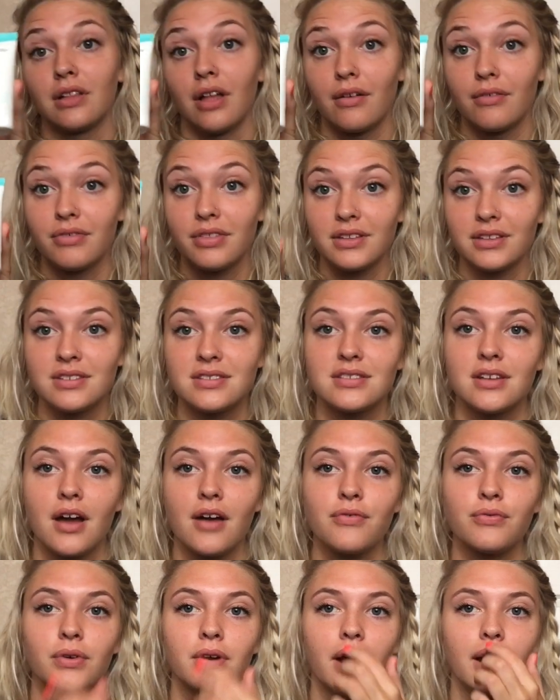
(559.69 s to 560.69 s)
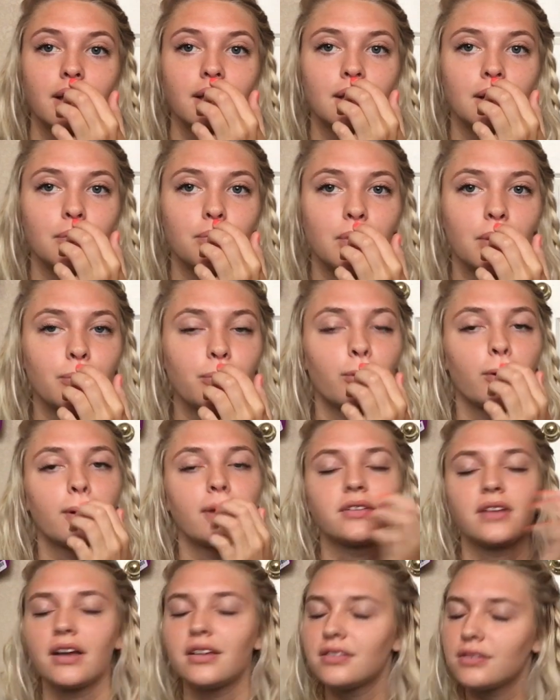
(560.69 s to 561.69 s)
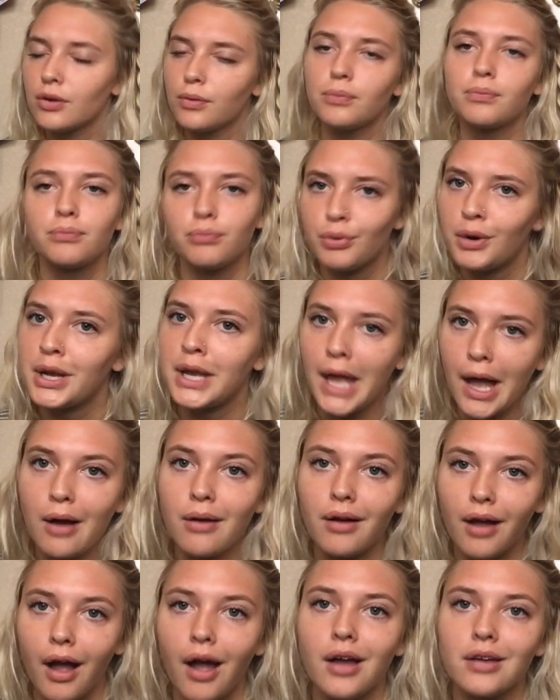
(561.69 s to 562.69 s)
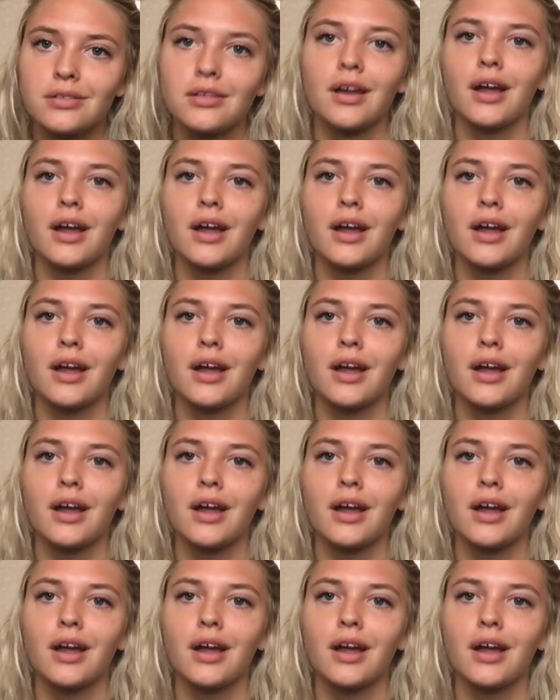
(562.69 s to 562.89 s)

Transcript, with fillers: love this stuff. When I get a pimple, because I still break out, guys.